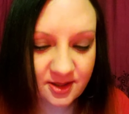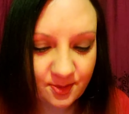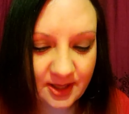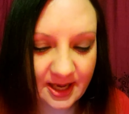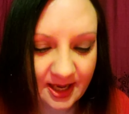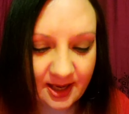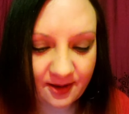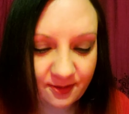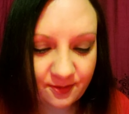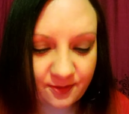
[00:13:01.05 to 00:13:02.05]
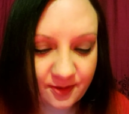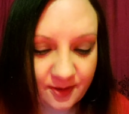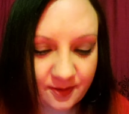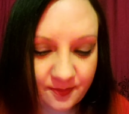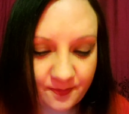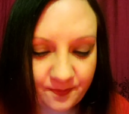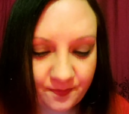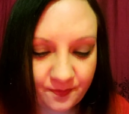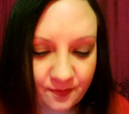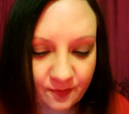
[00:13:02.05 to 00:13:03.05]
we have
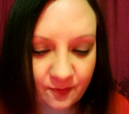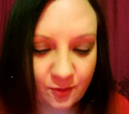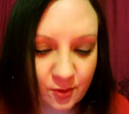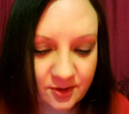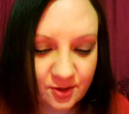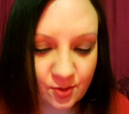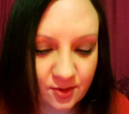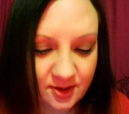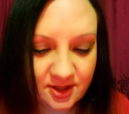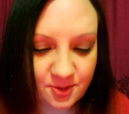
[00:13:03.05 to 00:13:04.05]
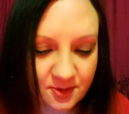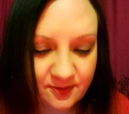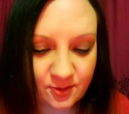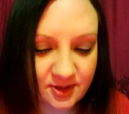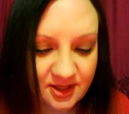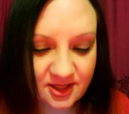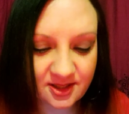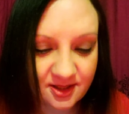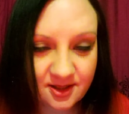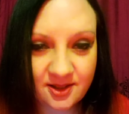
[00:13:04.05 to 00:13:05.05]
for Taurus before
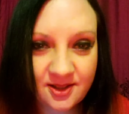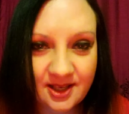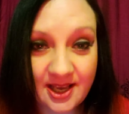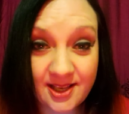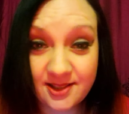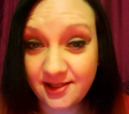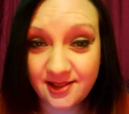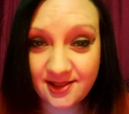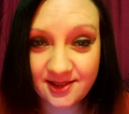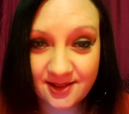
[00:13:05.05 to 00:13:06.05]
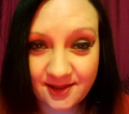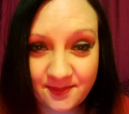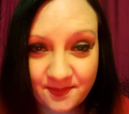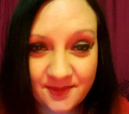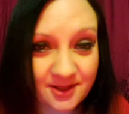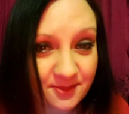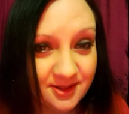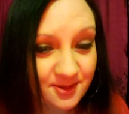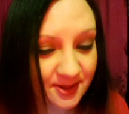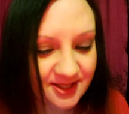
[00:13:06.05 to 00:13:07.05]
this ends?
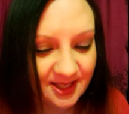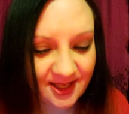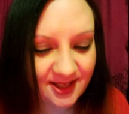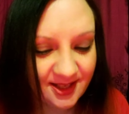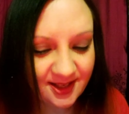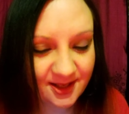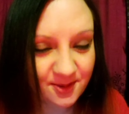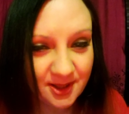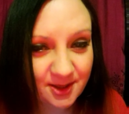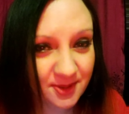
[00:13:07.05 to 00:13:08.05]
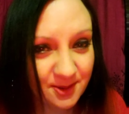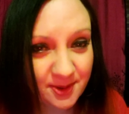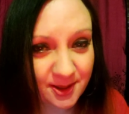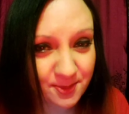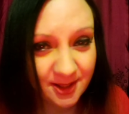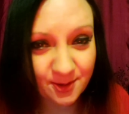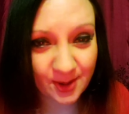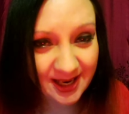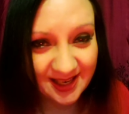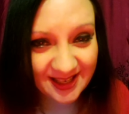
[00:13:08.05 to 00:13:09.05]
Something's about to end. Big, big, big
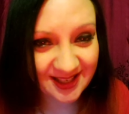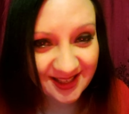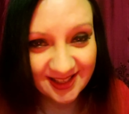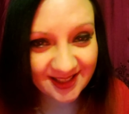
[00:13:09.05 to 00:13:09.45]
way.